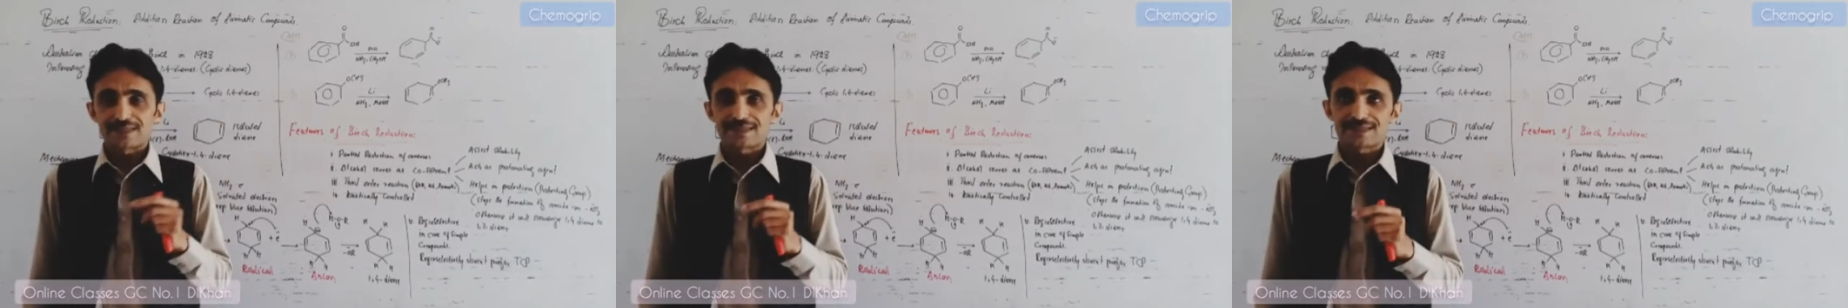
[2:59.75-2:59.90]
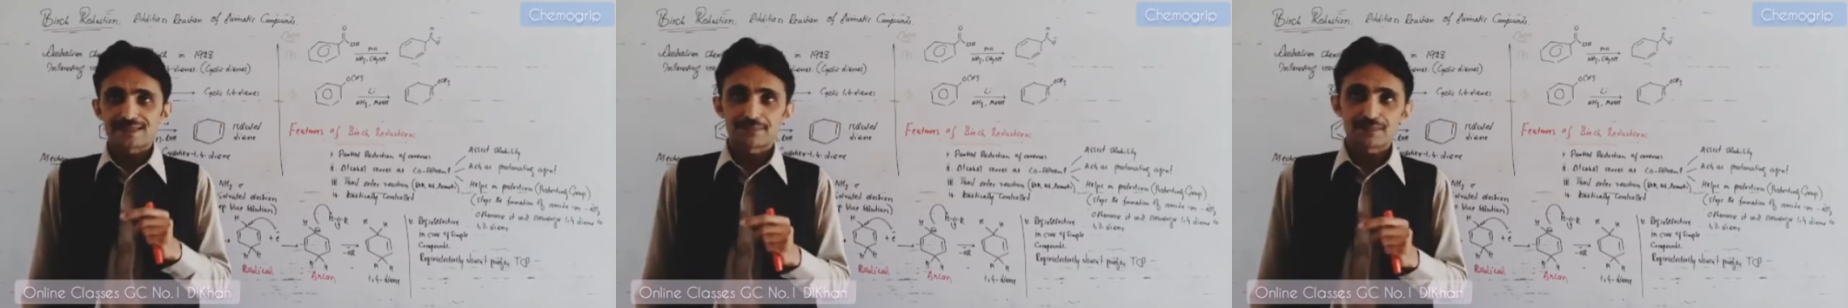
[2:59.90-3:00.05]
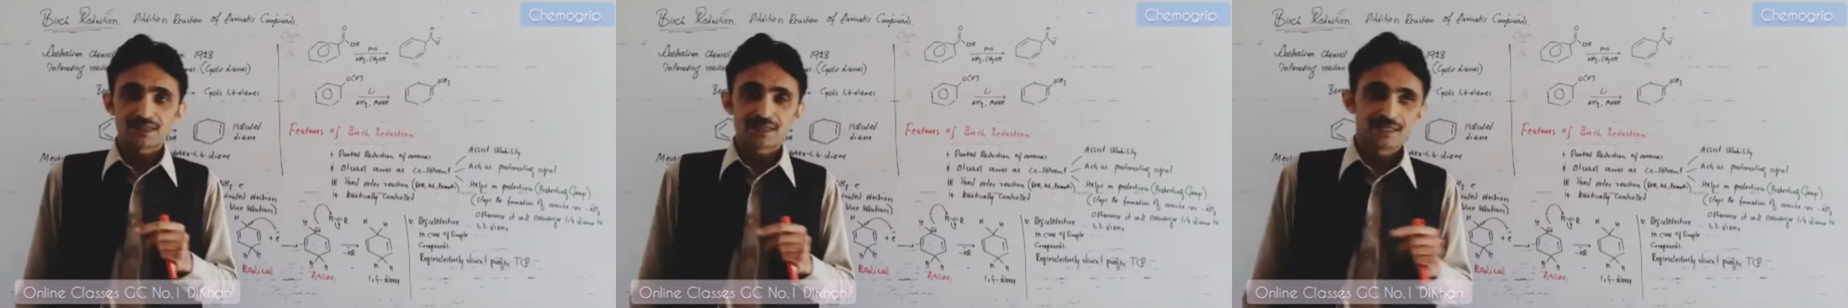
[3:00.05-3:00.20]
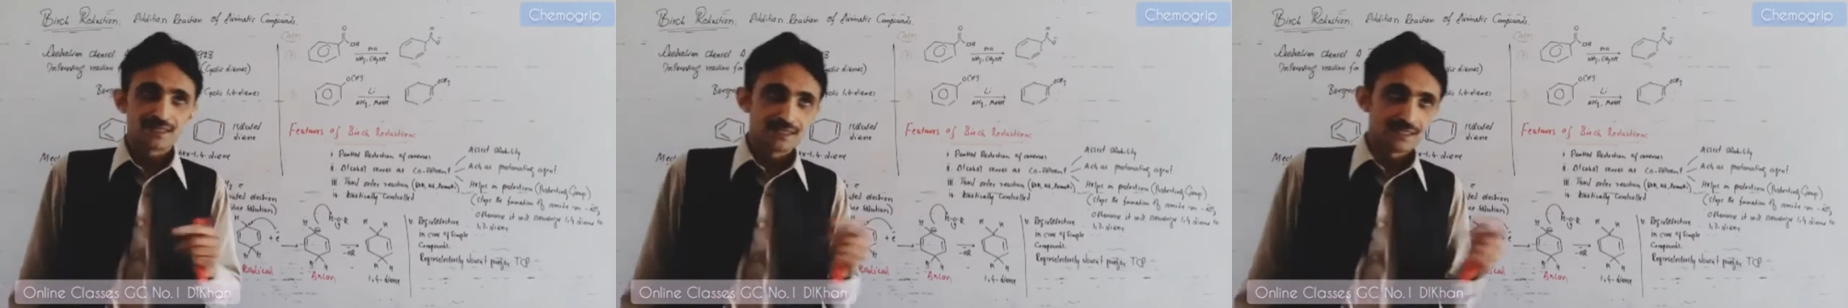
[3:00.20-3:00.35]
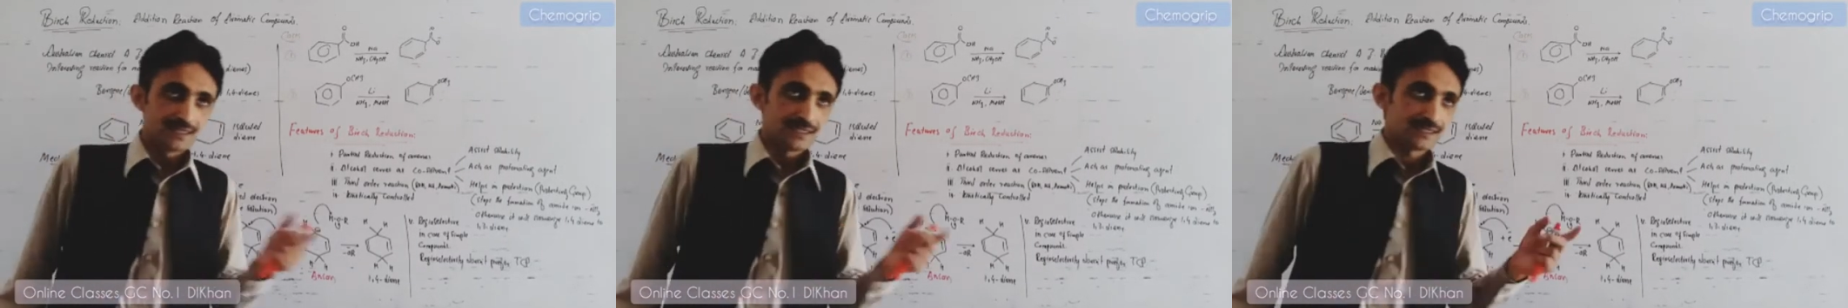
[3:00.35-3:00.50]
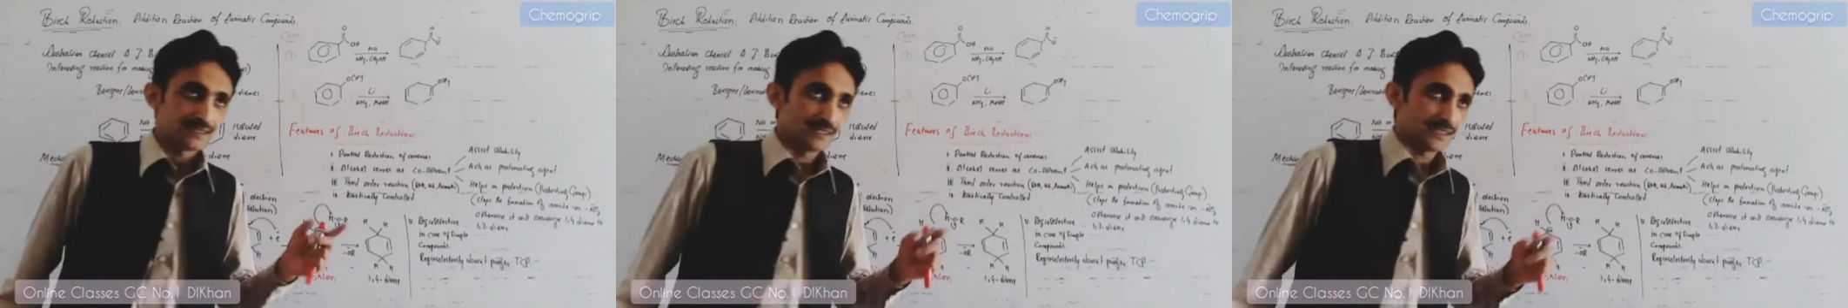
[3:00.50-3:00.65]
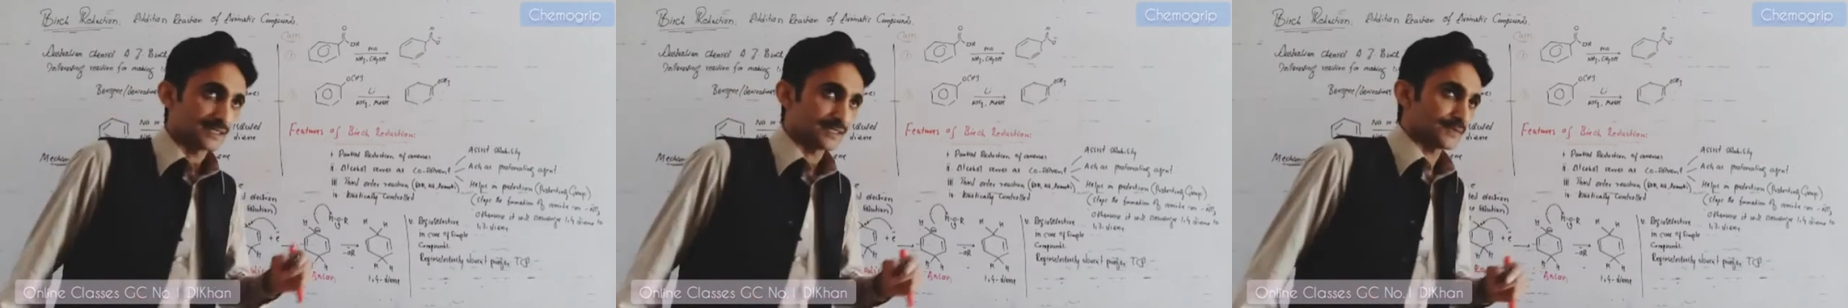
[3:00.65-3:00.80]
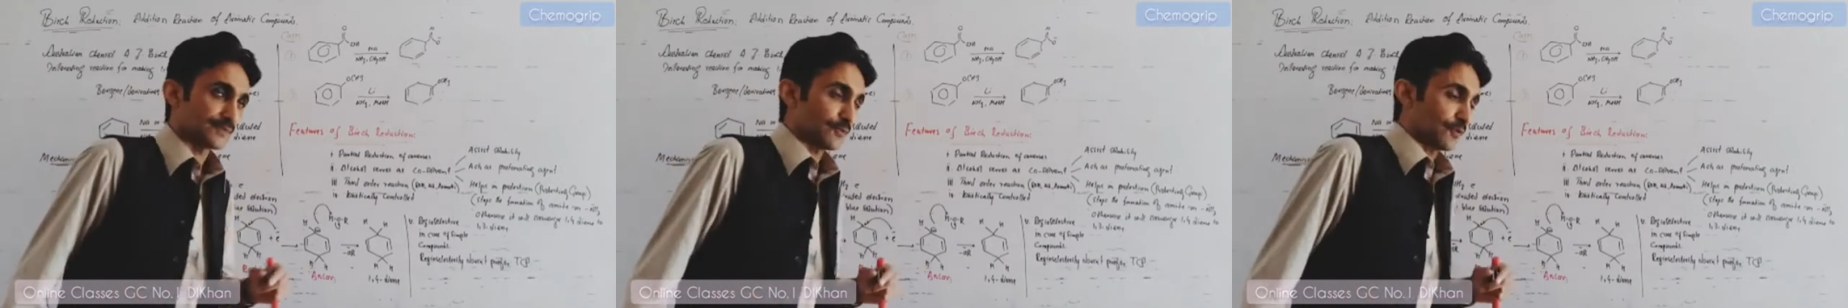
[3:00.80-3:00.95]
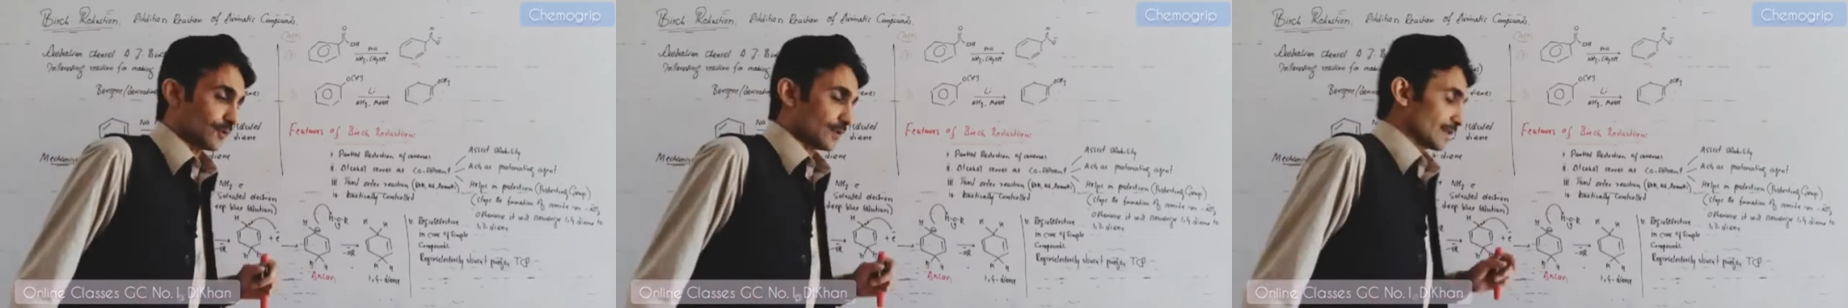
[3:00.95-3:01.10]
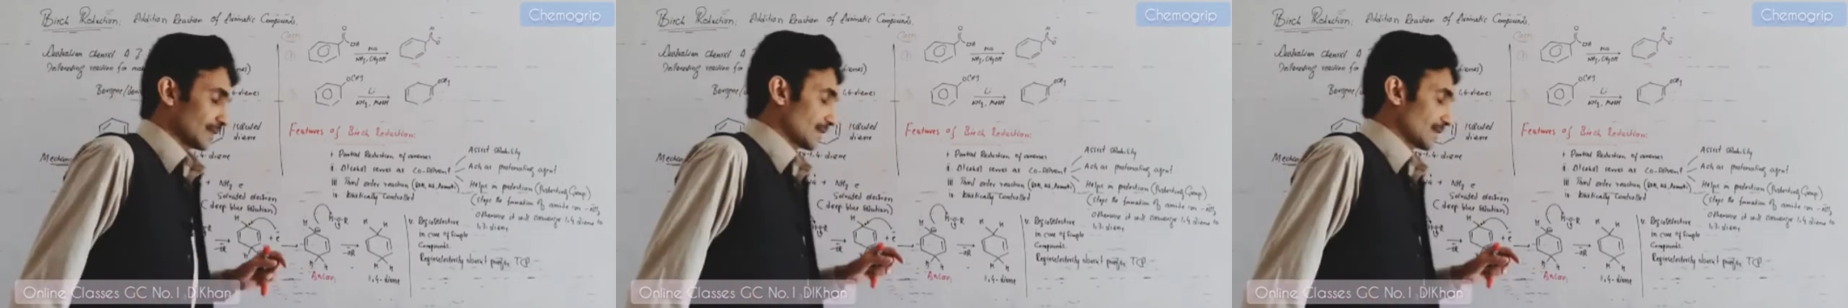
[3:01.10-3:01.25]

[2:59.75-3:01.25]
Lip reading: steps. Just focus